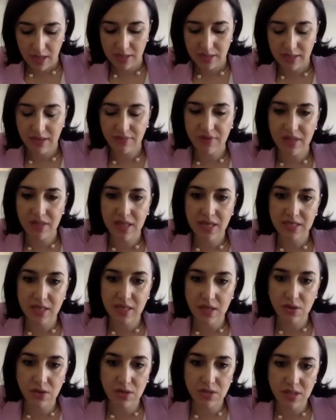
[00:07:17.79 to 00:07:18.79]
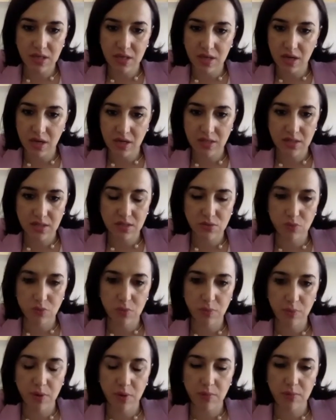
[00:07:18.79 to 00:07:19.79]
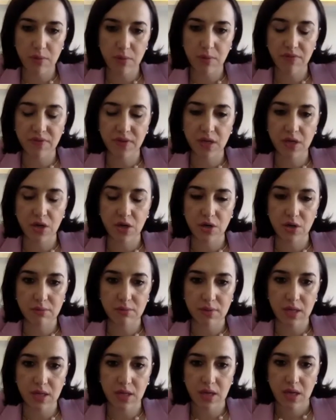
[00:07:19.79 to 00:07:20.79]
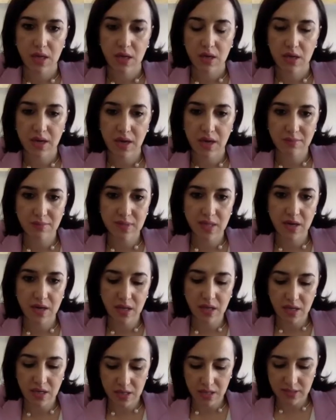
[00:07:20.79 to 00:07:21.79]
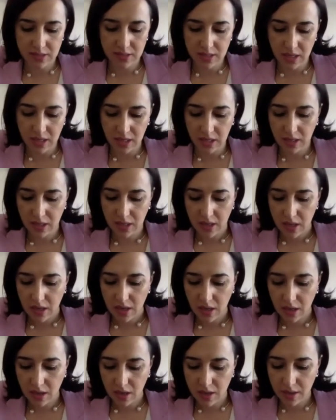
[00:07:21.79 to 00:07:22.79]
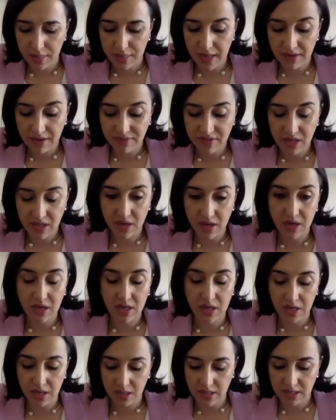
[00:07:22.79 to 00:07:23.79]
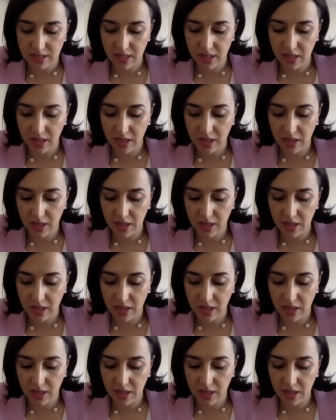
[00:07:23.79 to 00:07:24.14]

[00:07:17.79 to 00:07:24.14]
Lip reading: Definitely a security crisis with problem of economy. Crimes are increasing, theft are increasing.